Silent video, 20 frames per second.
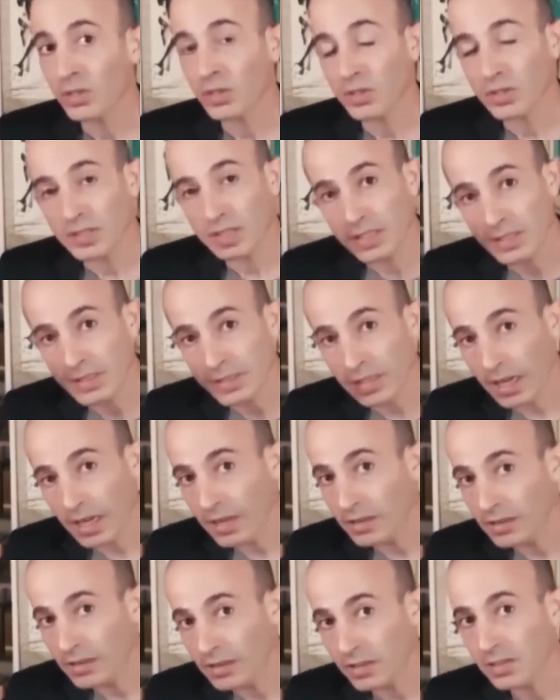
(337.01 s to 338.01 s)
Because the
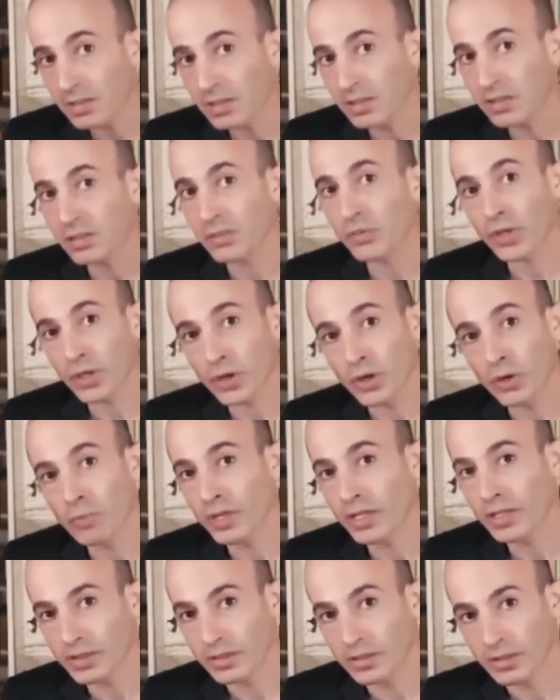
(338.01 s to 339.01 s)
scientists
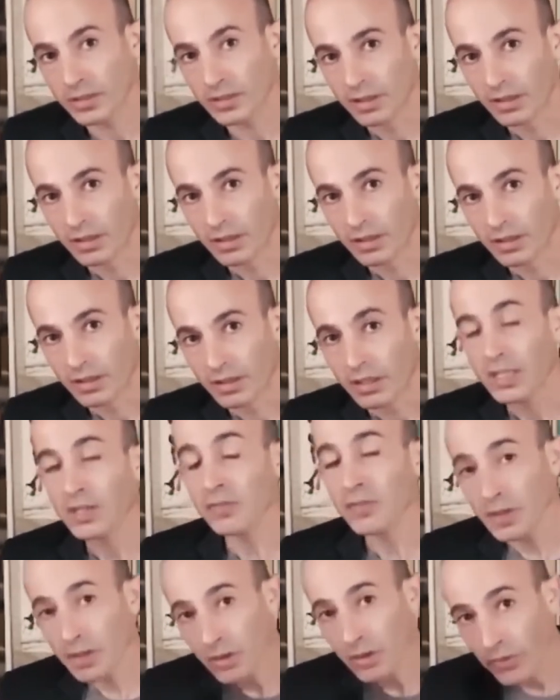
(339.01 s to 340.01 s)
recommended it. Even
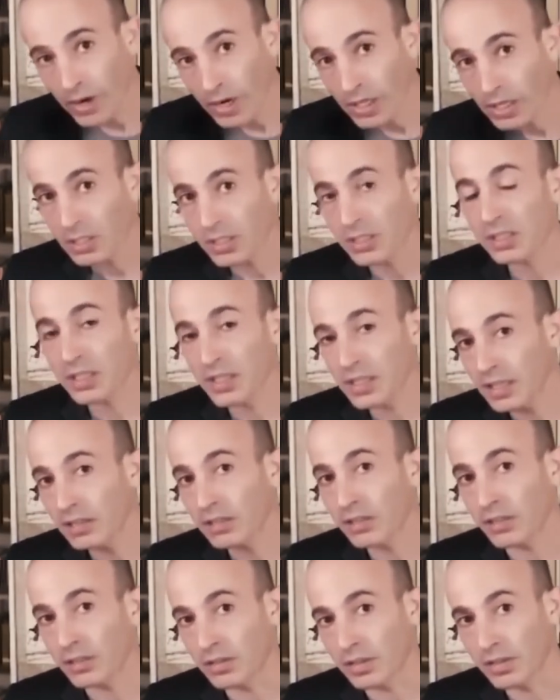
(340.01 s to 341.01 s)
the religious
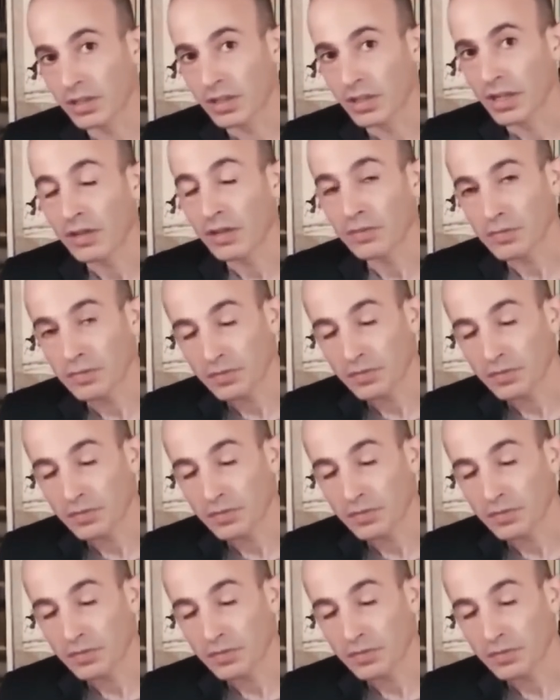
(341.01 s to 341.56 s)
leaders have